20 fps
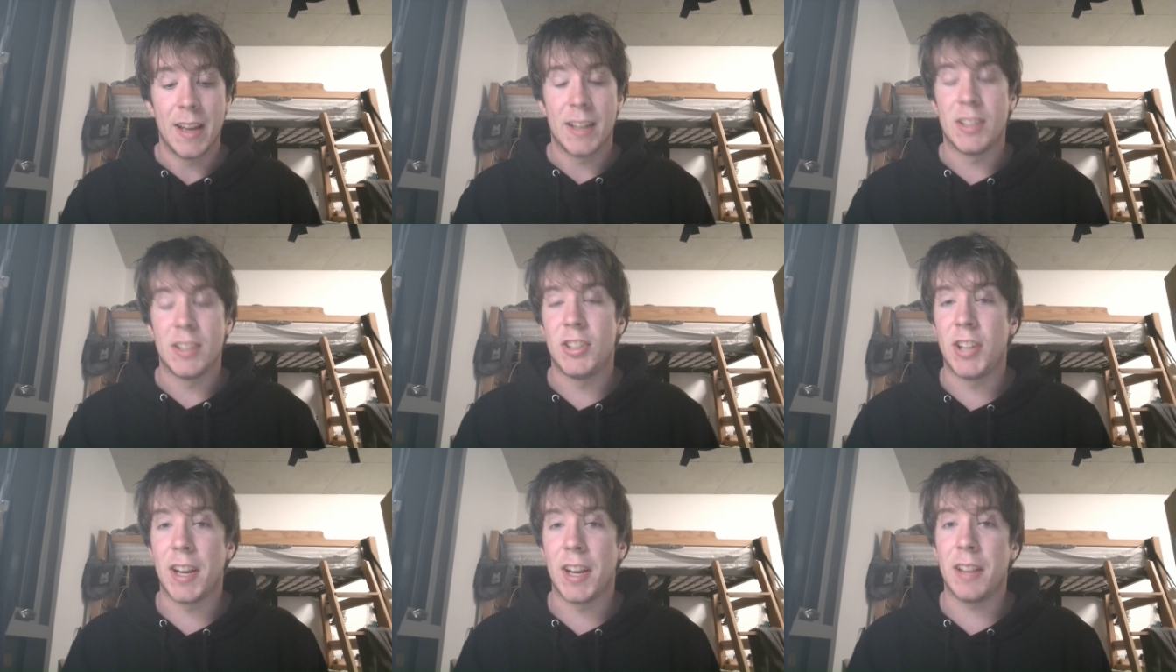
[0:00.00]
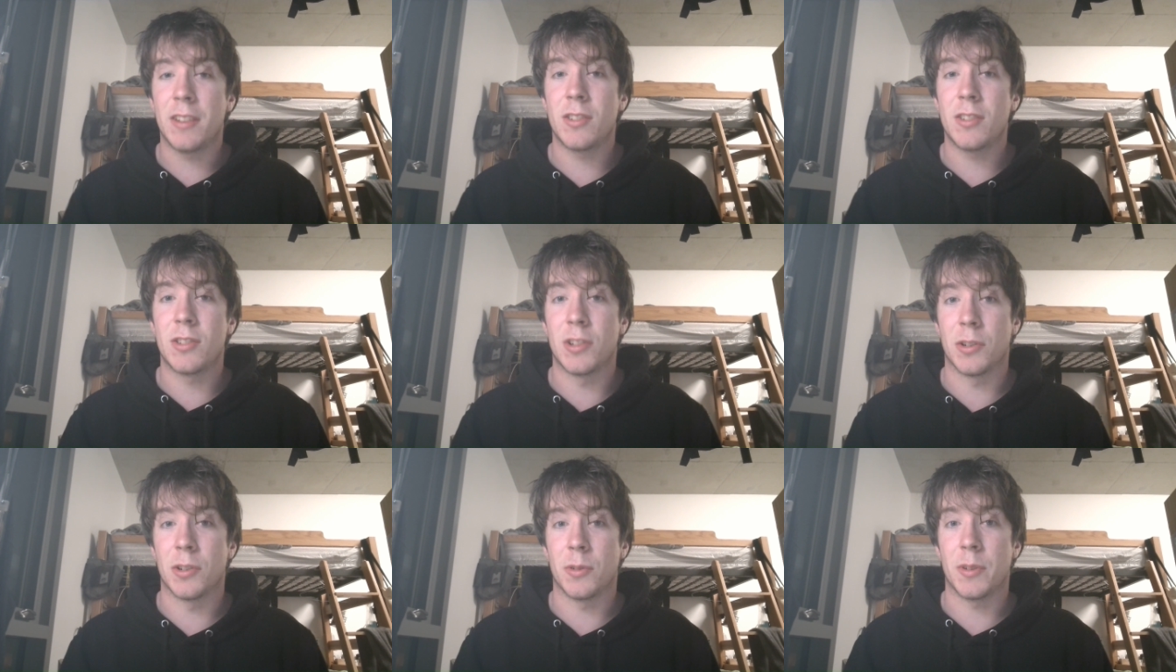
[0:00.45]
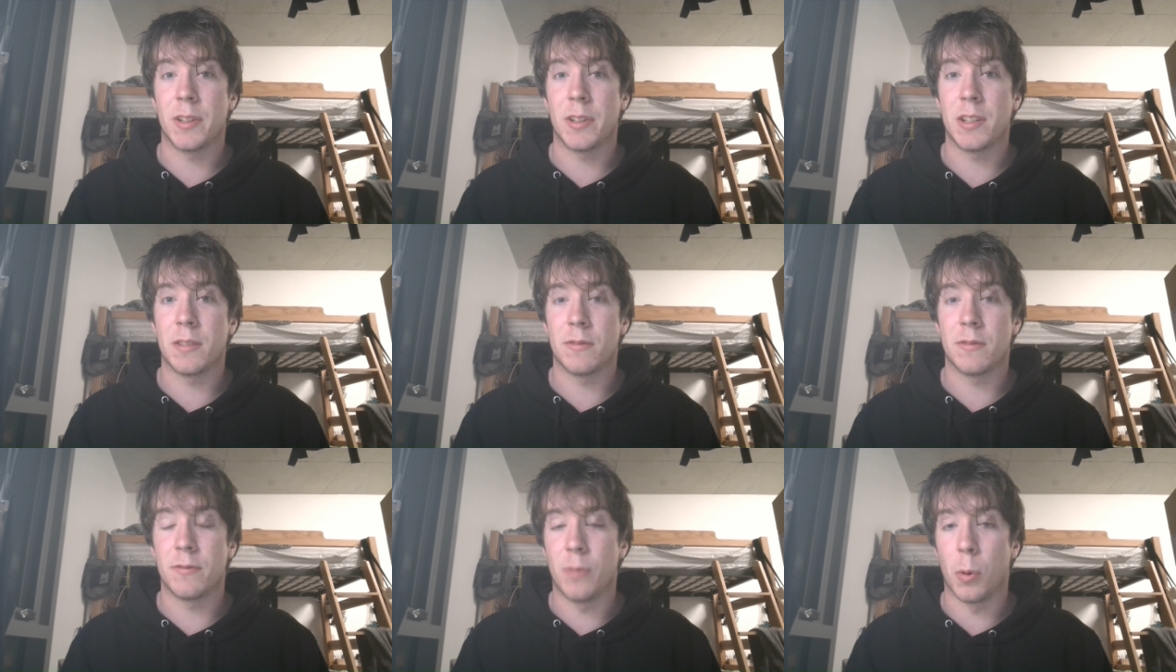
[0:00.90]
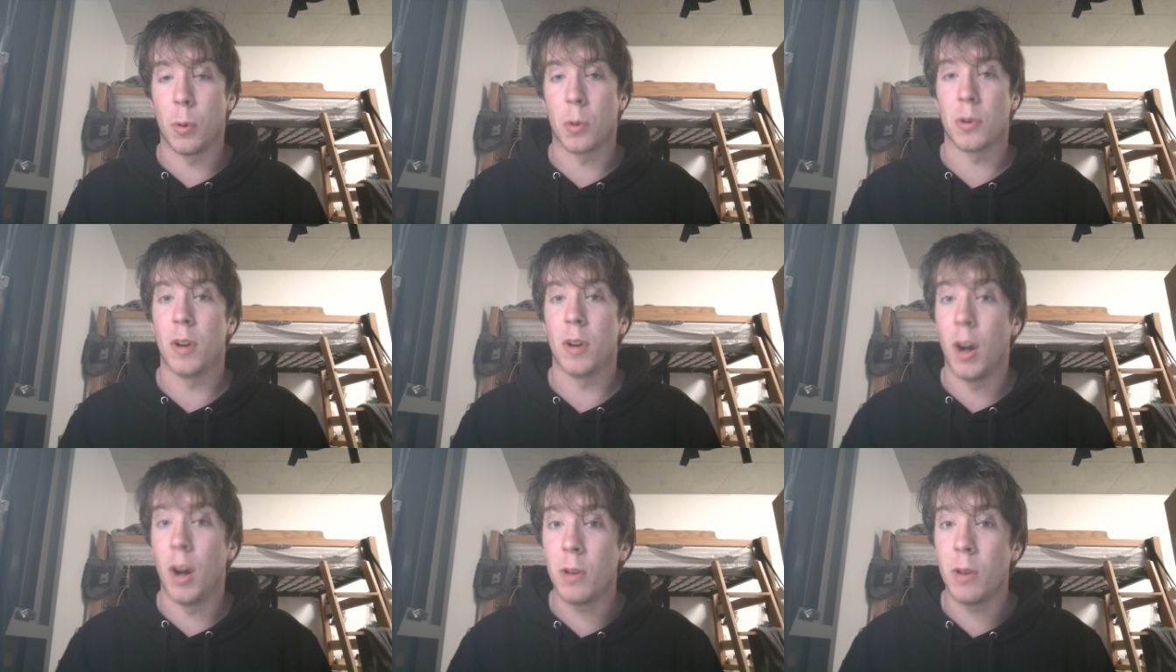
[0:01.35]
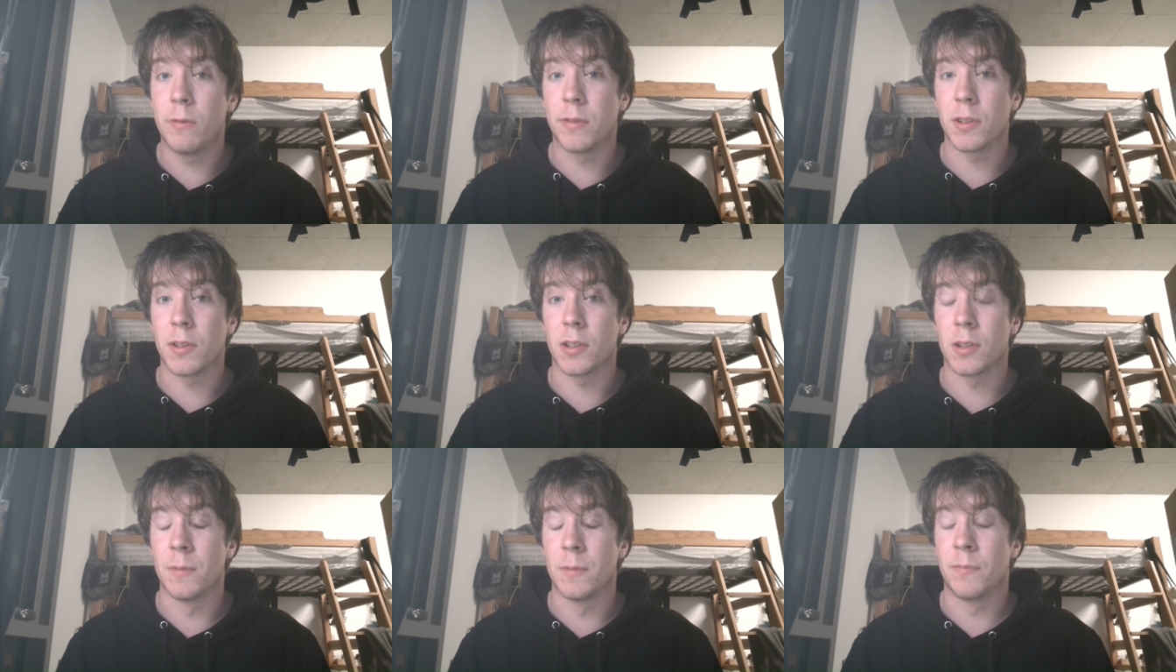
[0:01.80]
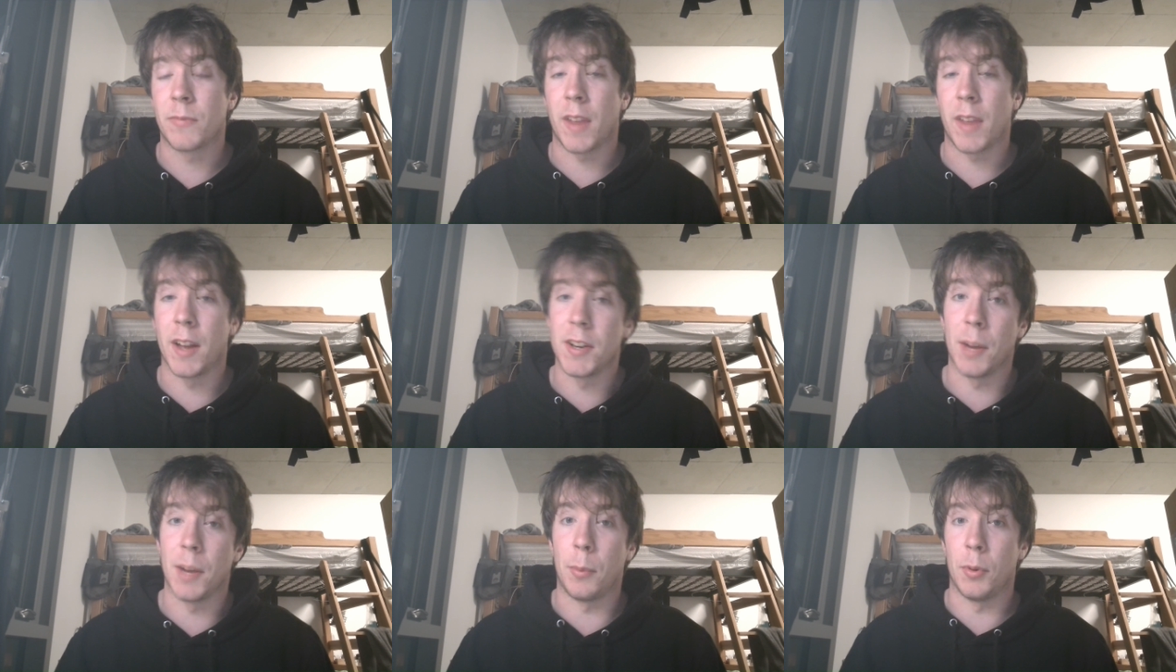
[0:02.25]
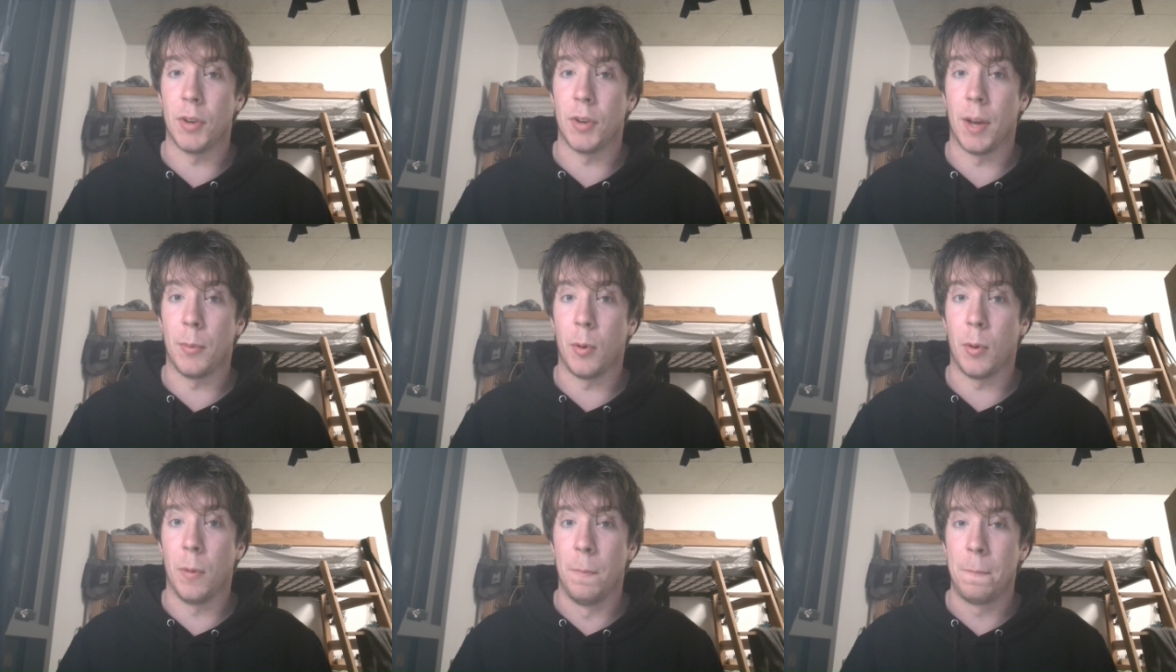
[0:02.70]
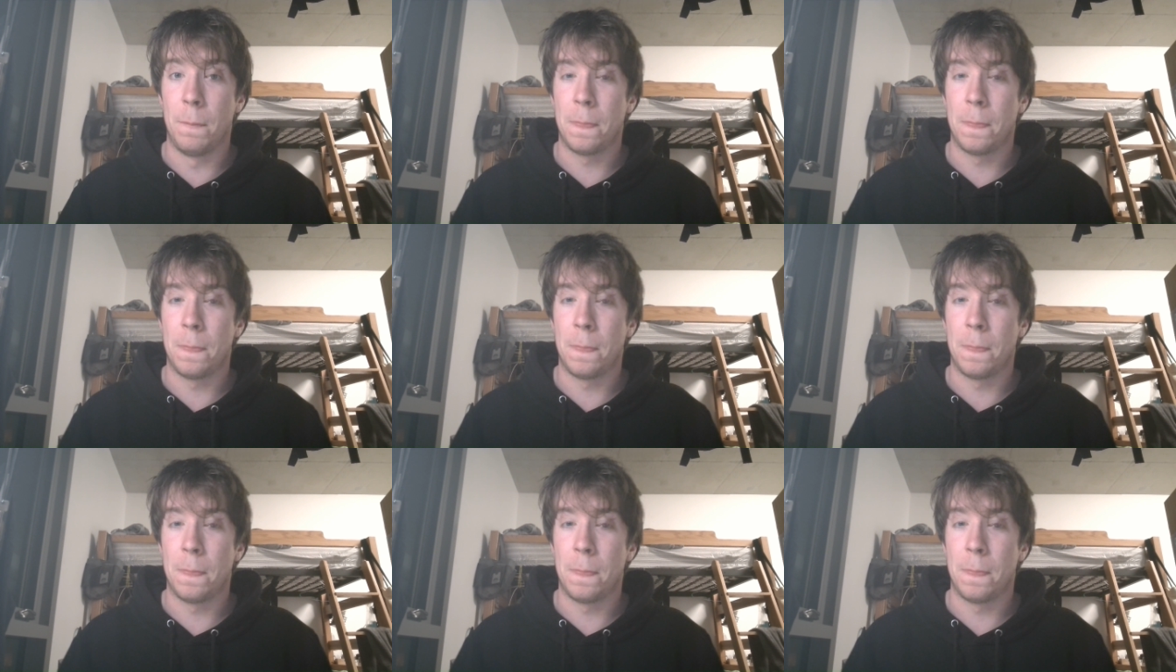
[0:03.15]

Jalen Duren for over a double double.